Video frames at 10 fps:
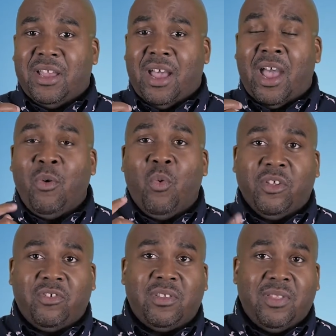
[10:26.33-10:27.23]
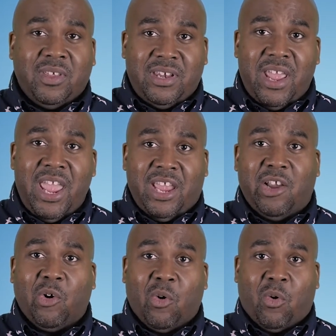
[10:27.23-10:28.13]
I watched The Take
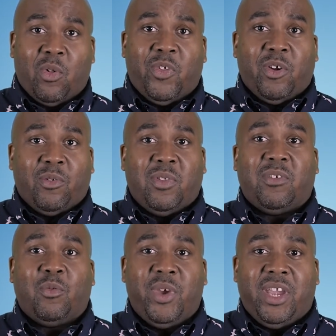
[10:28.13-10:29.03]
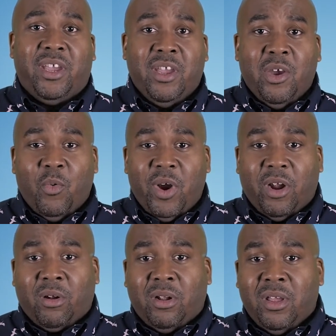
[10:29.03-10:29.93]
earlier this week
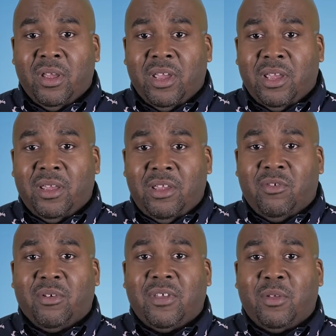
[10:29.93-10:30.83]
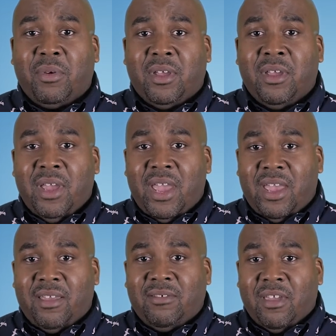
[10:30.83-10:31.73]
where Idris Elba
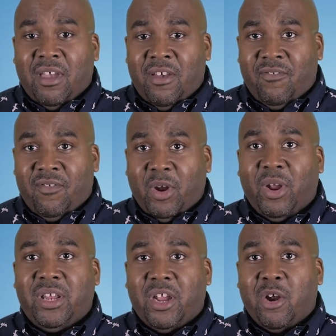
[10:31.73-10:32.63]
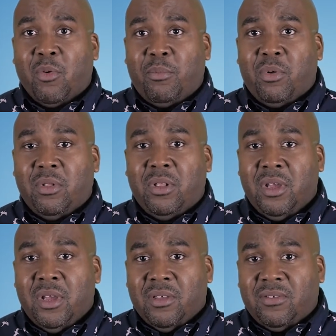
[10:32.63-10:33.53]
has a very terrible
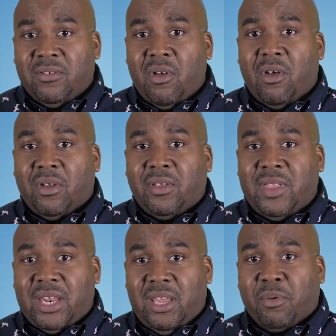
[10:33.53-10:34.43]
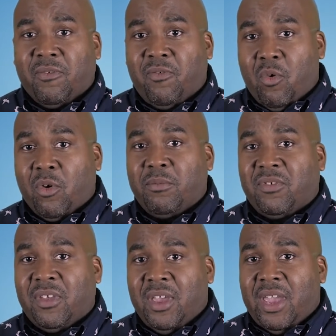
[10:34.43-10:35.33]
song that he
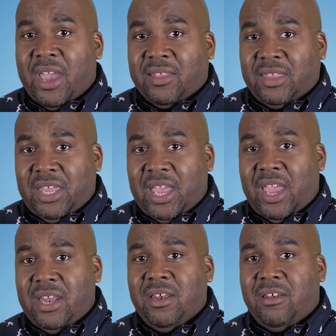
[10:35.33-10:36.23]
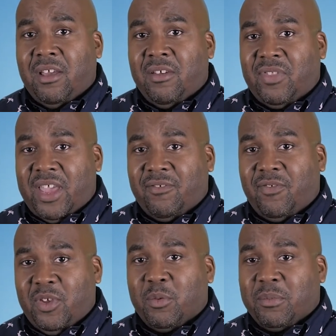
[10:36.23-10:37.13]
performs at the end of that
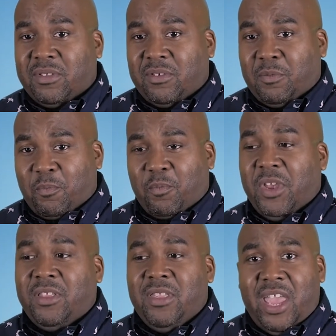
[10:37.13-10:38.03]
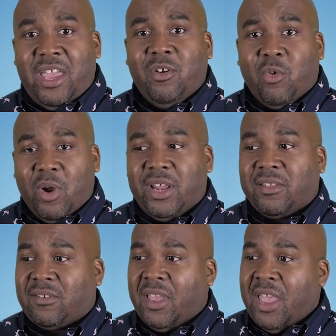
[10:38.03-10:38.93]
film. It's in the end
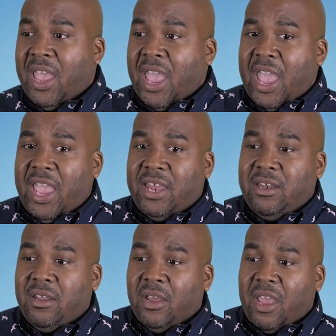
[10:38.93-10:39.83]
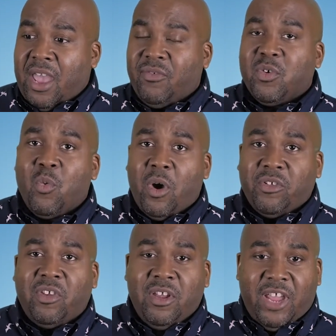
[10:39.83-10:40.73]
credits. And after
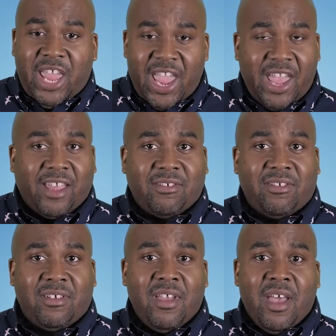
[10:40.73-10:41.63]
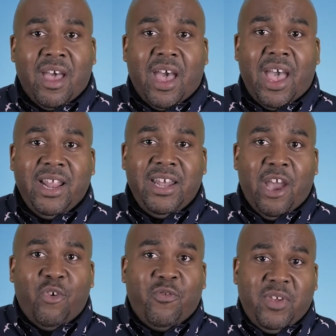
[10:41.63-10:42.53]
watching Cats, I
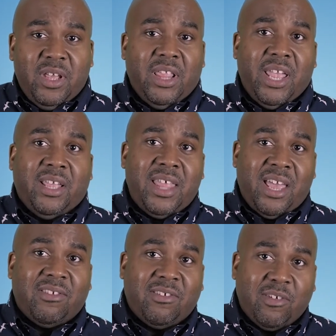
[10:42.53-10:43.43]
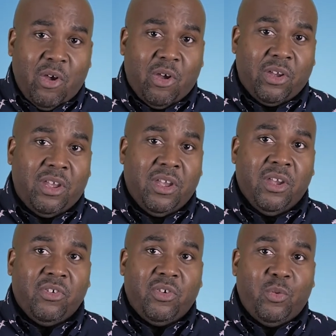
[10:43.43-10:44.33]
now feel like that song
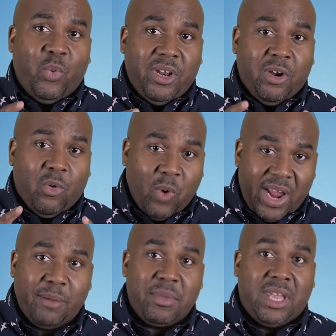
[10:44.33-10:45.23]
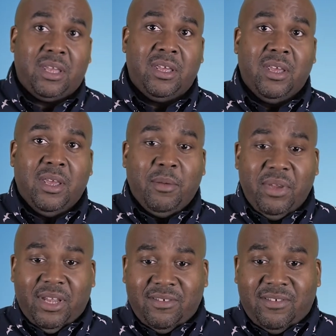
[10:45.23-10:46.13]
should win a Grammy,
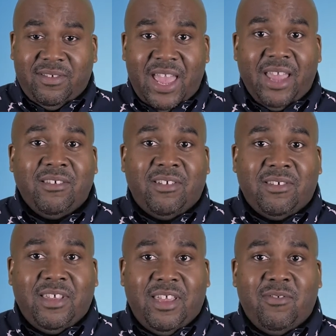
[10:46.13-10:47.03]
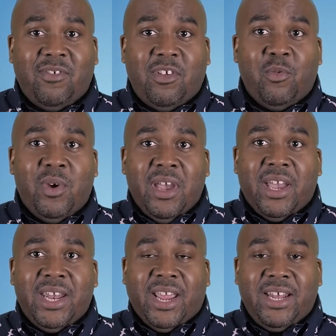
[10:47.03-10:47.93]
because that just gives you
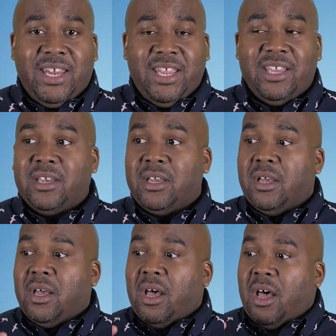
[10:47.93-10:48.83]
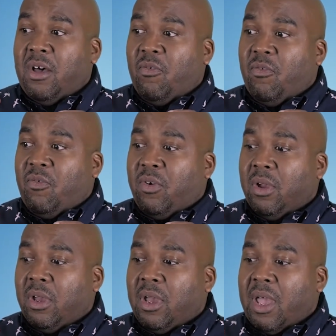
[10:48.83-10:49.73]
an idea of
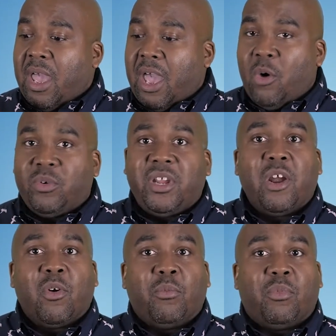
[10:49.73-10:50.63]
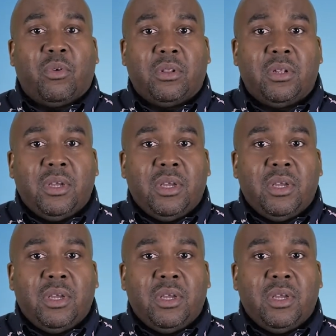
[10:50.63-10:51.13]
how terrible